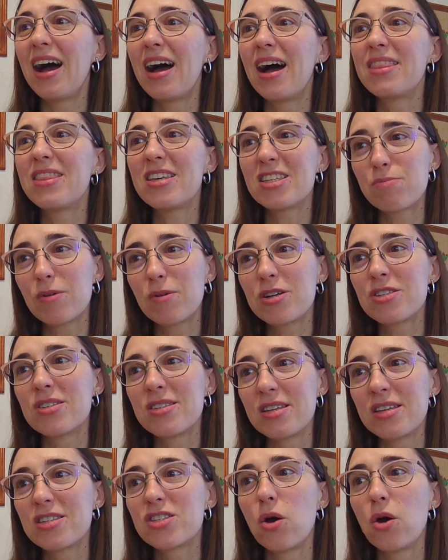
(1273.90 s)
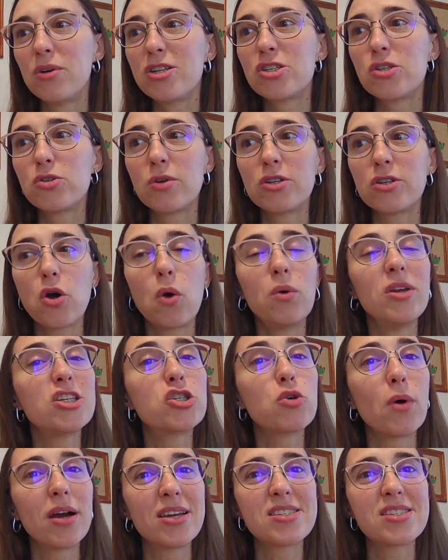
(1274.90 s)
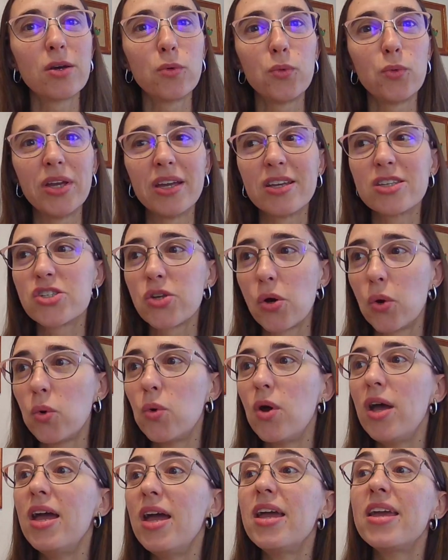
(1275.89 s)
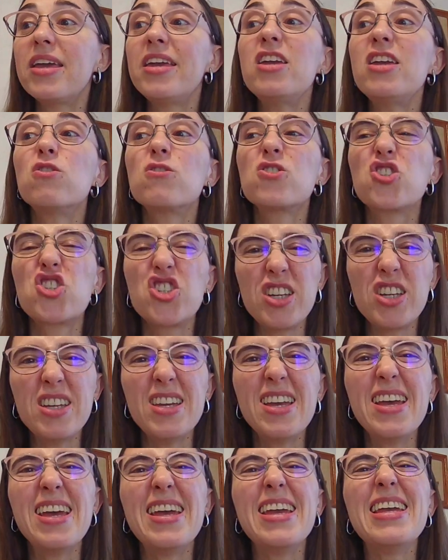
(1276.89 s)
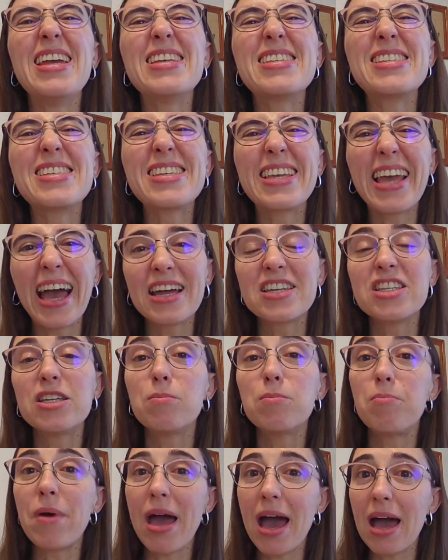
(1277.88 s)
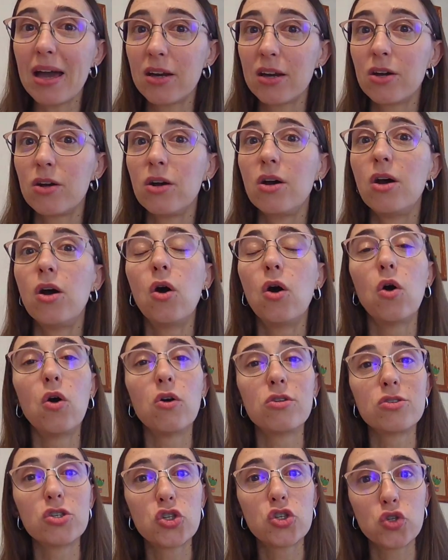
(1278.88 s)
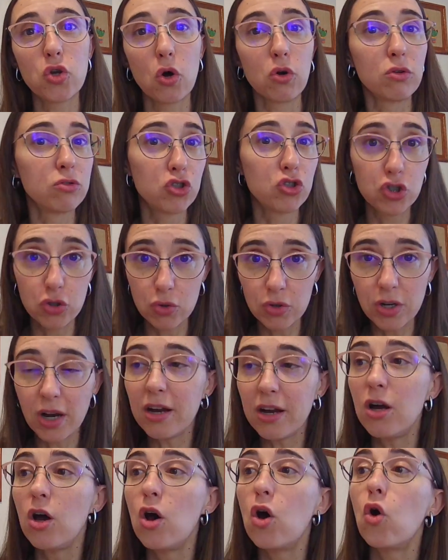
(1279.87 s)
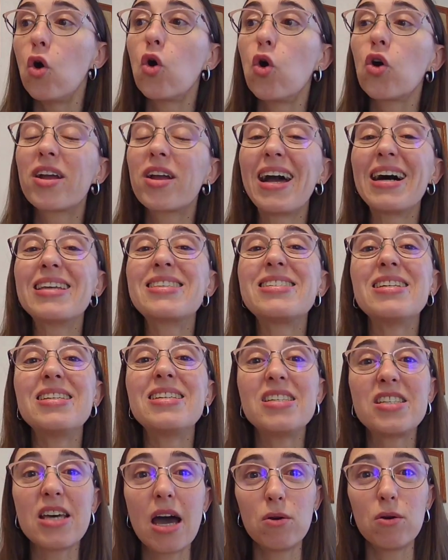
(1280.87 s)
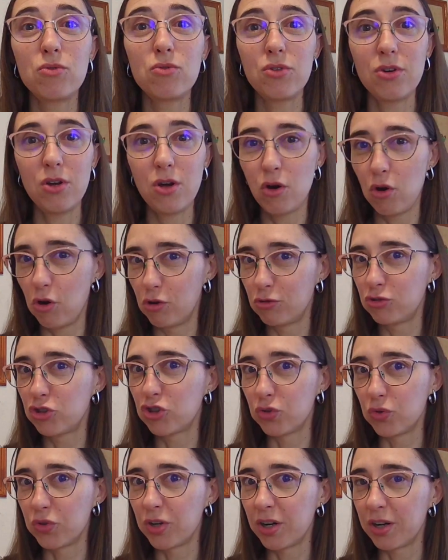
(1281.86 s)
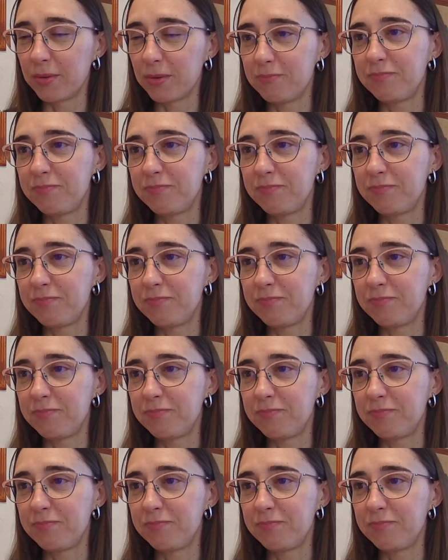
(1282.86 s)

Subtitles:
this person is going to do it only twice a week. So he or she is cutting back on sugar or cutting down on sugar.